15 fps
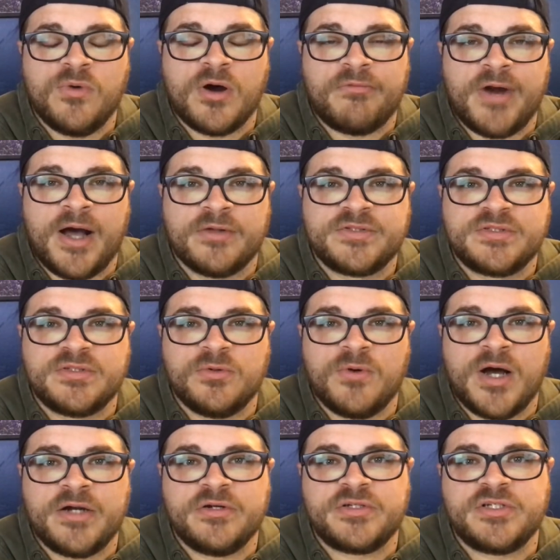what routes the
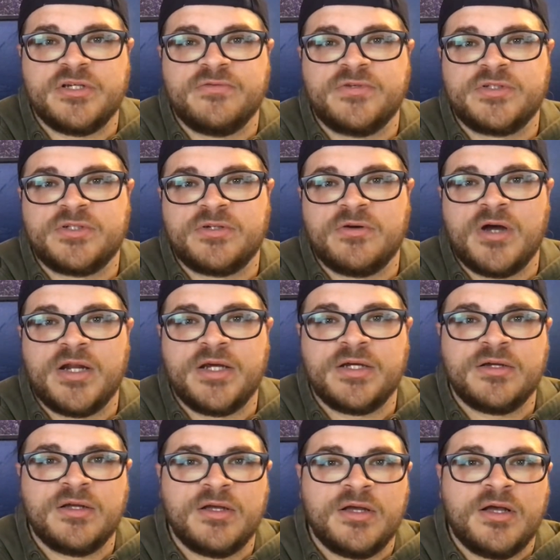wide receivers are running.